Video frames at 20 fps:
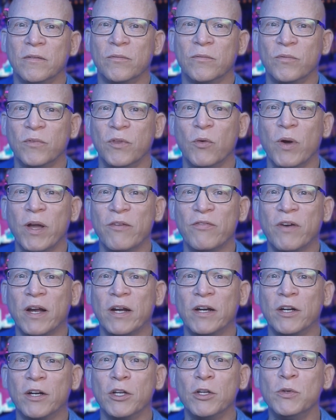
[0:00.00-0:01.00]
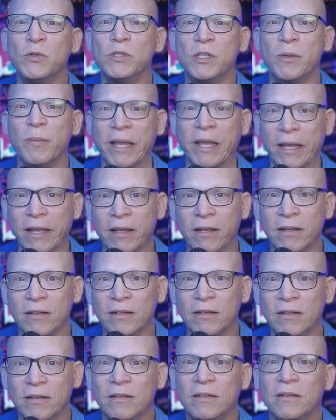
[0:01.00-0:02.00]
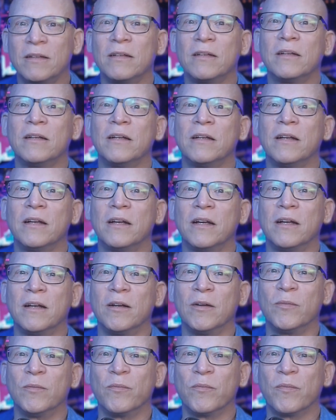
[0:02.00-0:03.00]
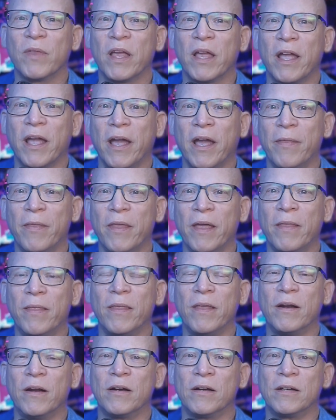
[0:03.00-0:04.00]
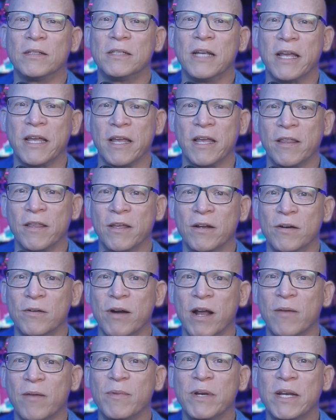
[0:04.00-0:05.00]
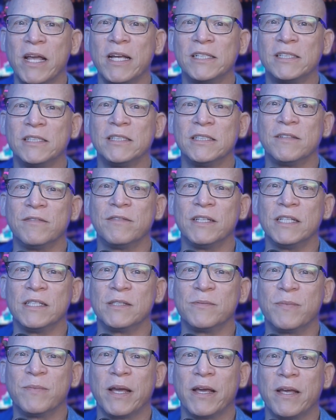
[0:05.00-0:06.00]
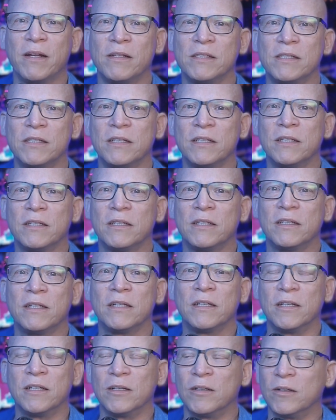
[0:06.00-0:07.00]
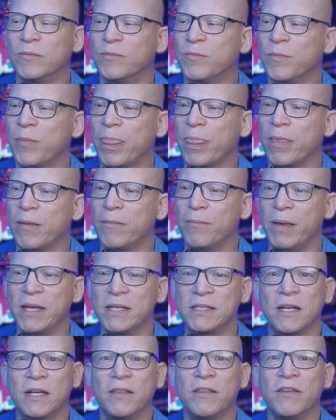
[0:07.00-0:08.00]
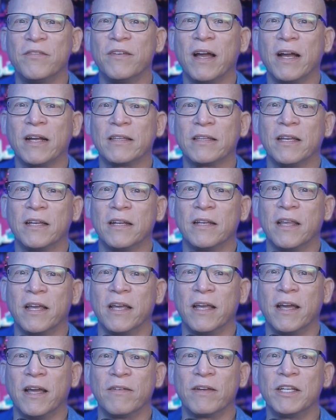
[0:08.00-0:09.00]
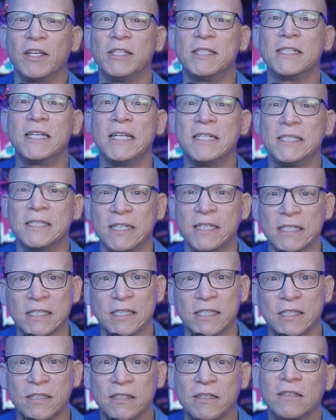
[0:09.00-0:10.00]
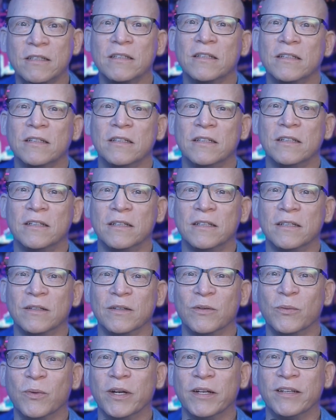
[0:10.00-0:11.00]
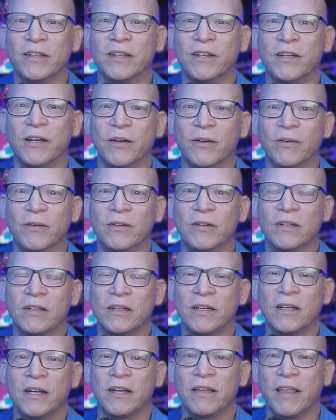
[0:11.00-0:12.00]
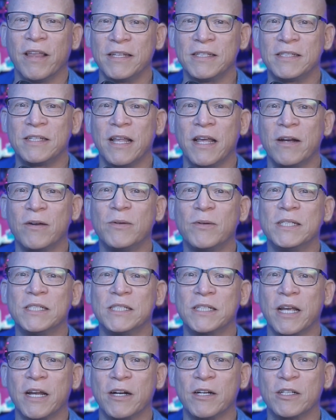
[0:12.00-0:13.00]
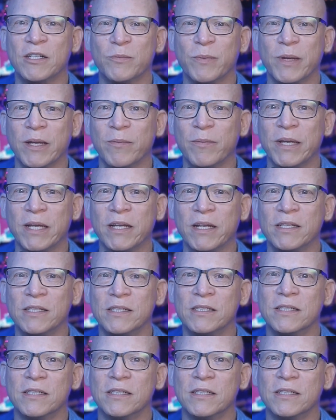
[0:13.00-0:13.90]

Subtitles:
the way fire used to be. And then they're taking the recommendations of these panels based on the fact that they have consensus on what to do. That always scares me because,